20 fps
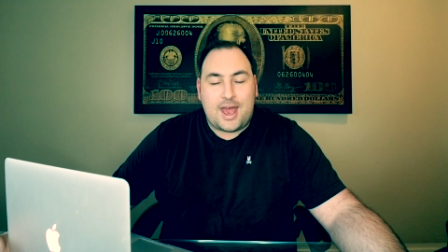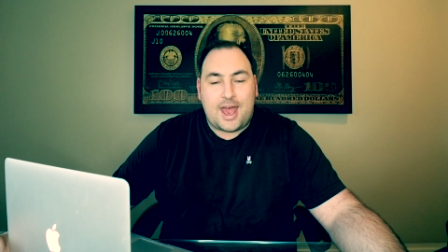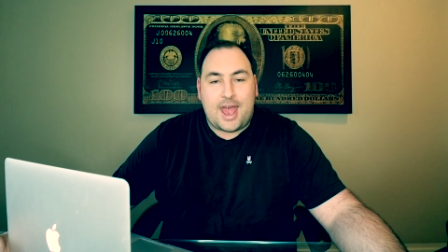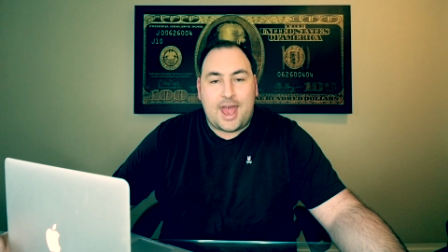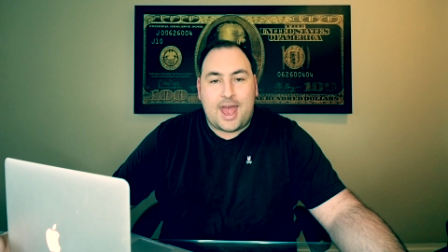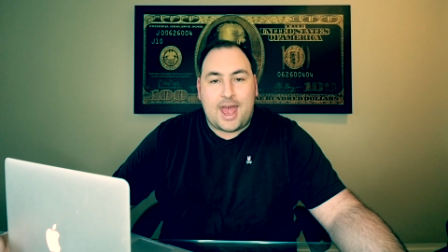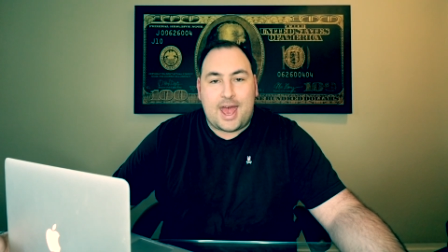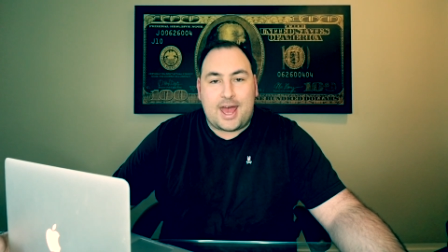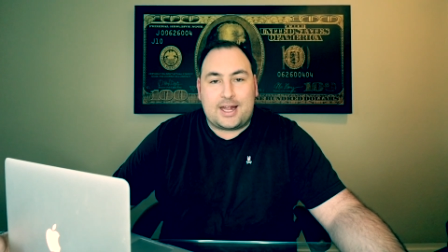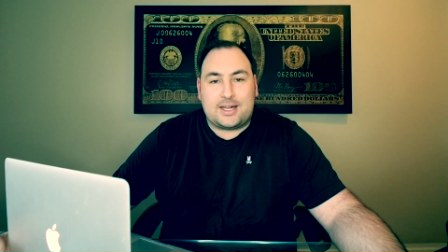
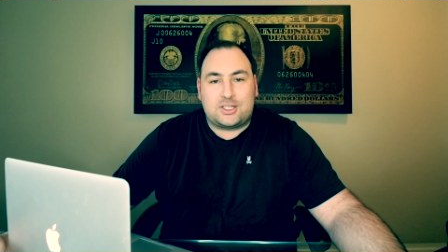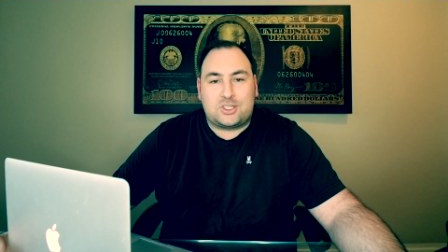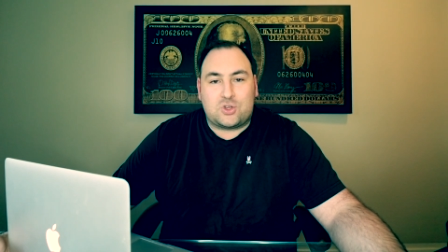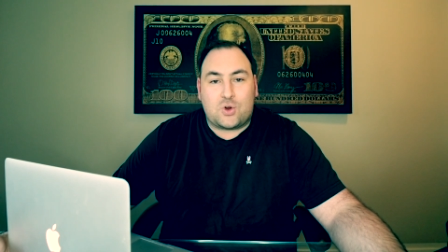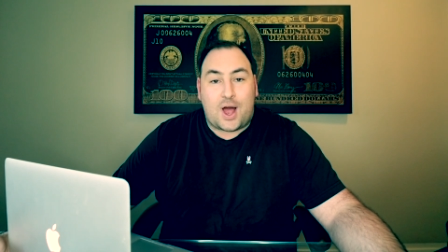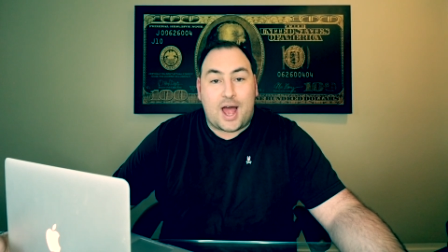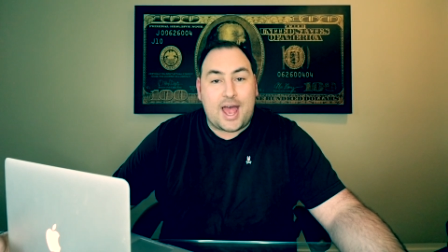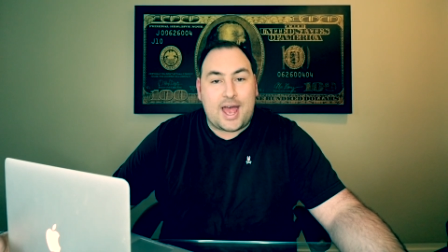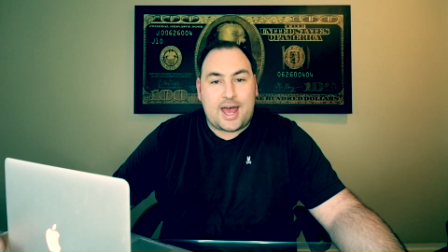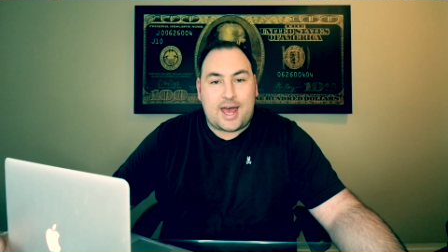And so
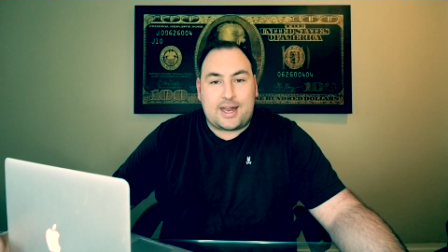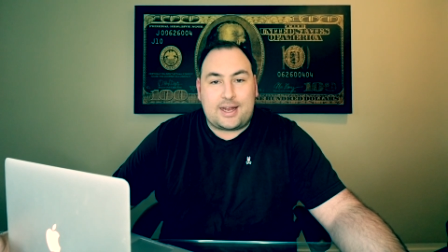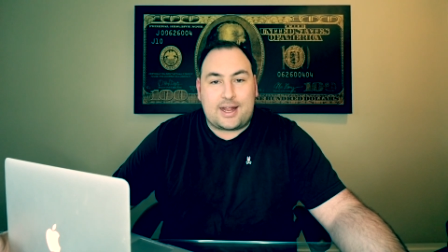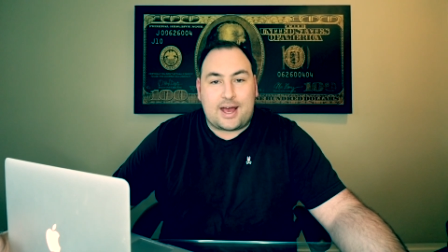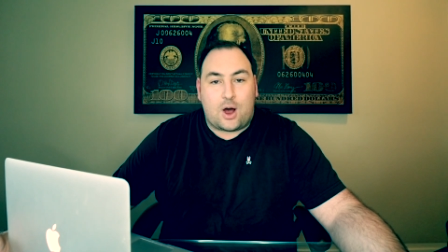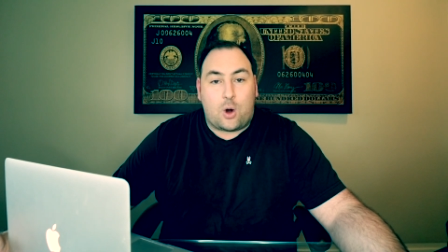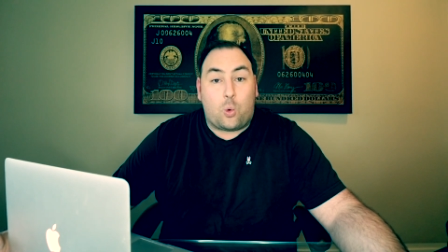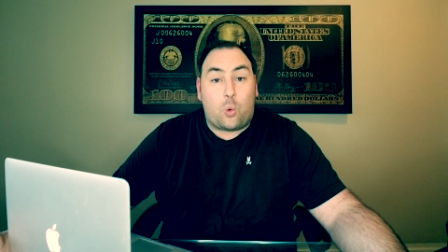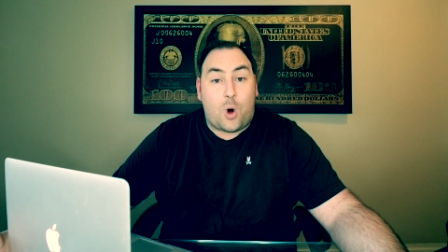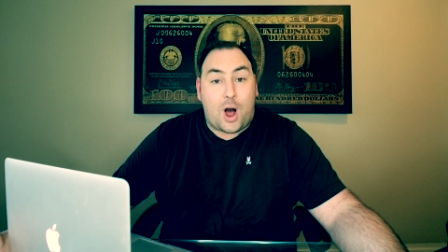I had
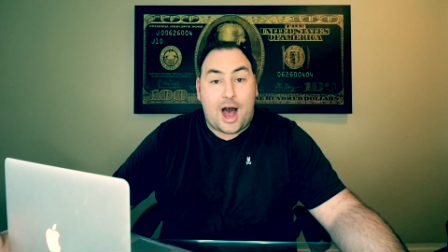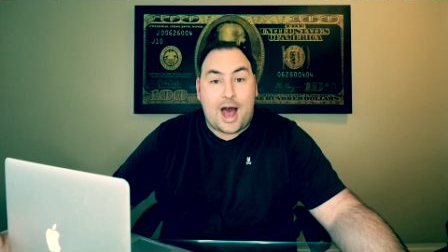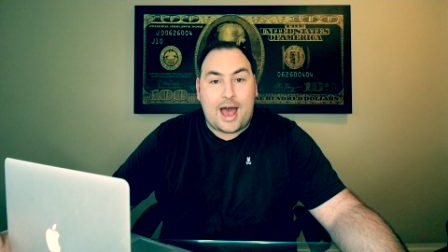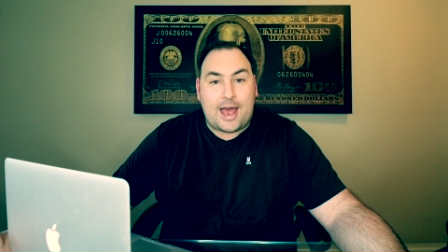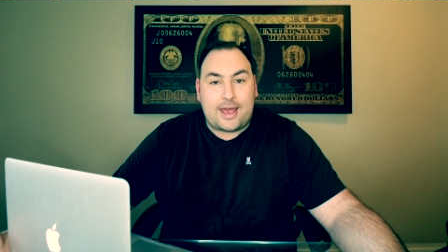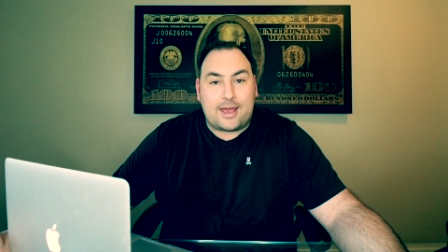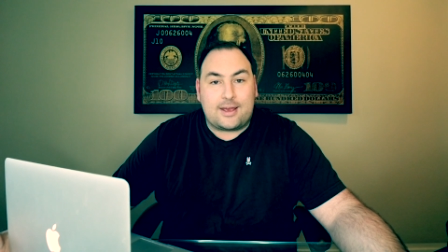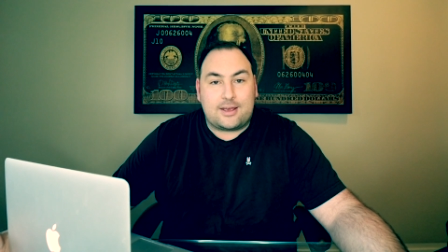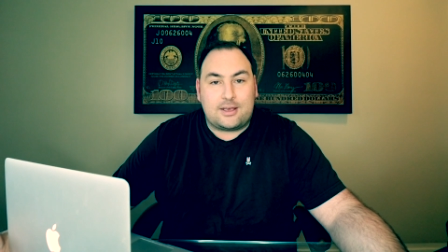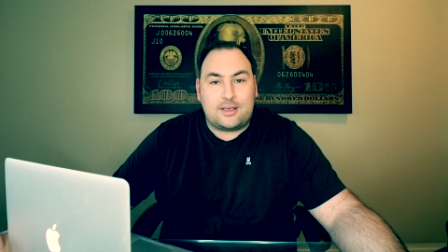a
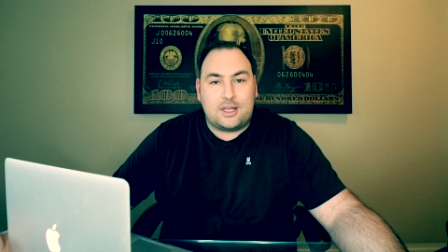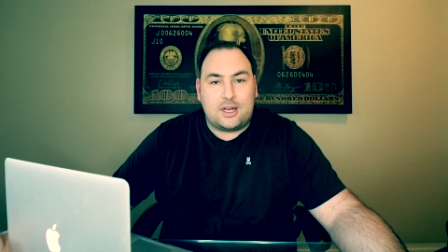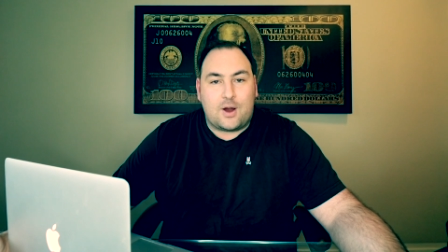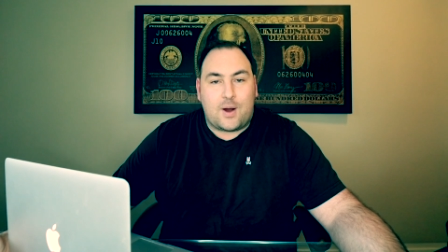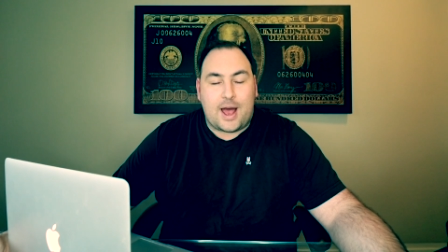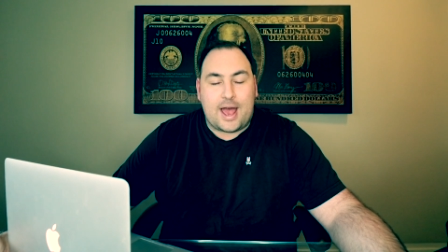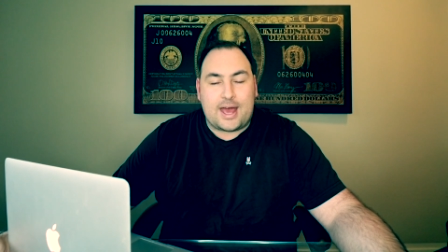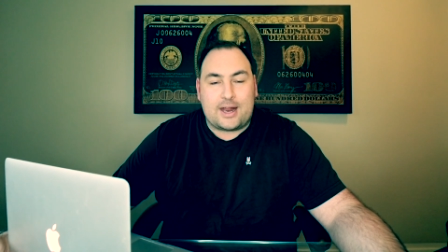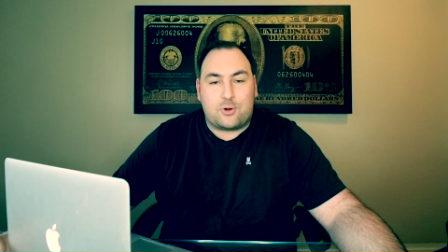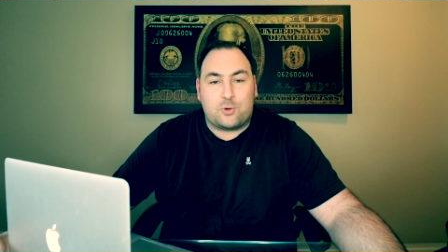why, you
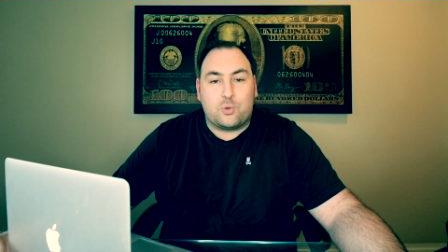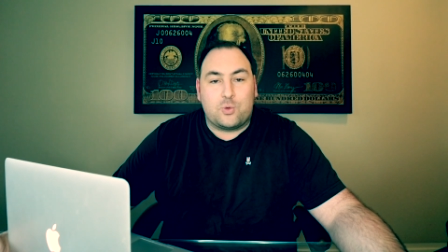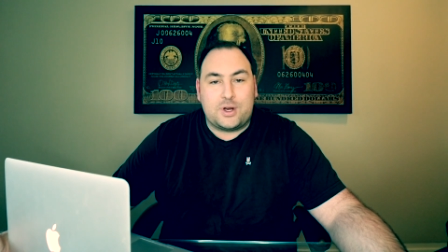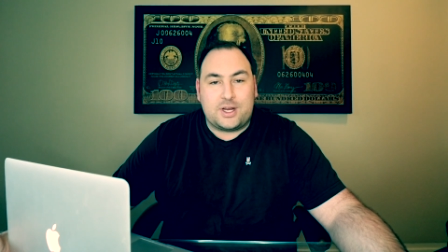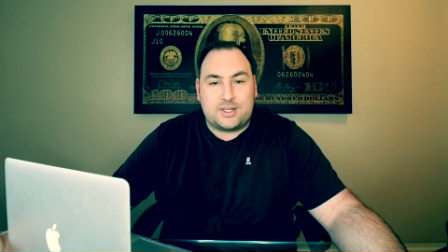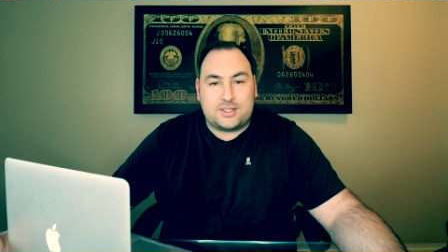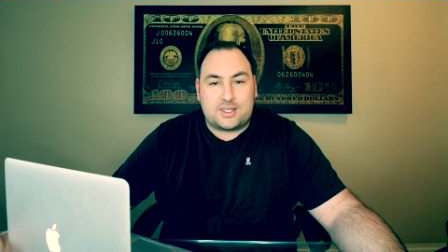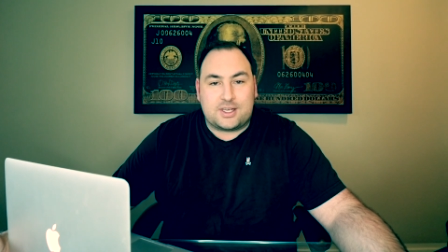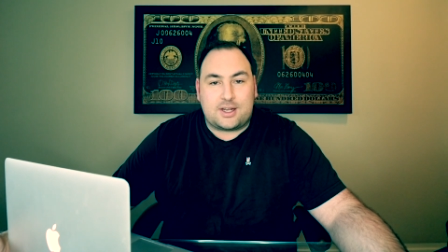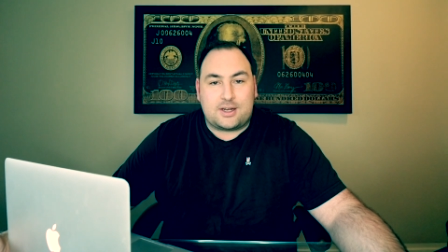know, I had a
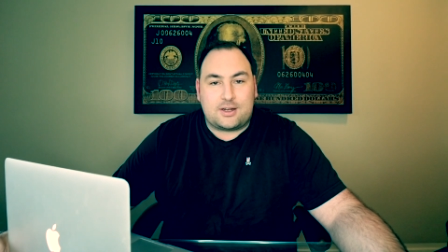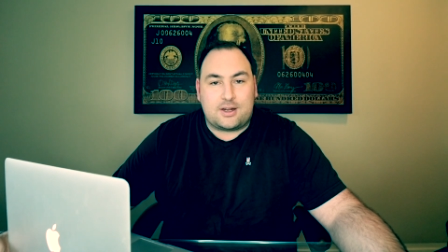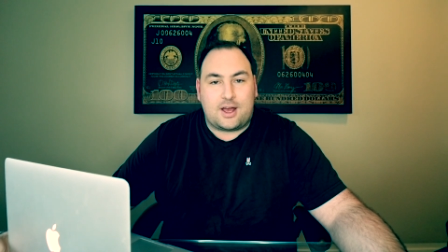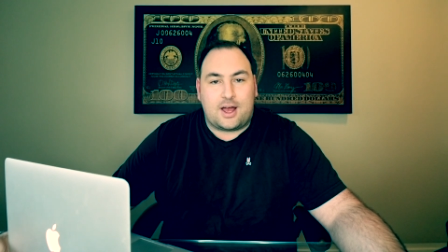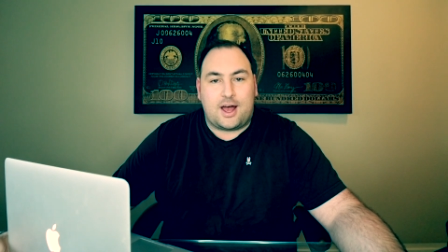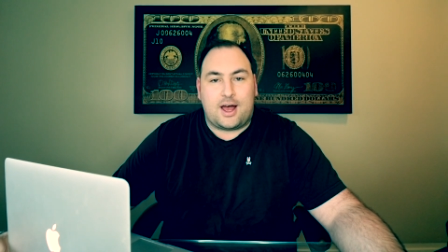reason.